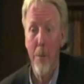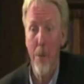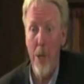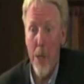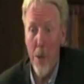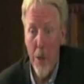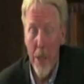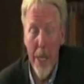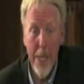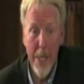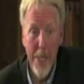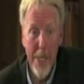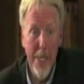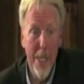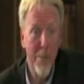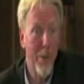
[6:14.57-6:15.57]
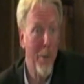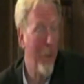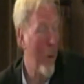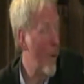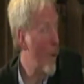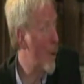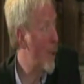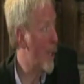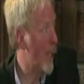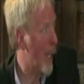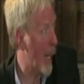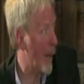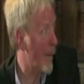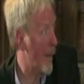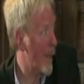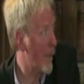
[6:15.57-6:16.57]
but you can get a decent proportion
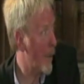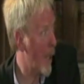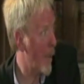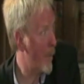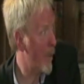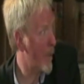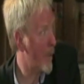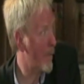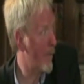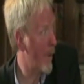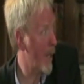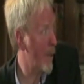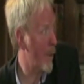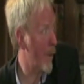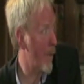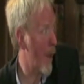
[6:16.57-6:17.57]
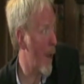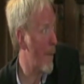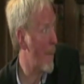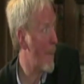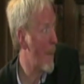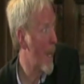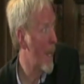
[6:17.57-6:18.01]
there, and I'll, I'll put some flesh on that.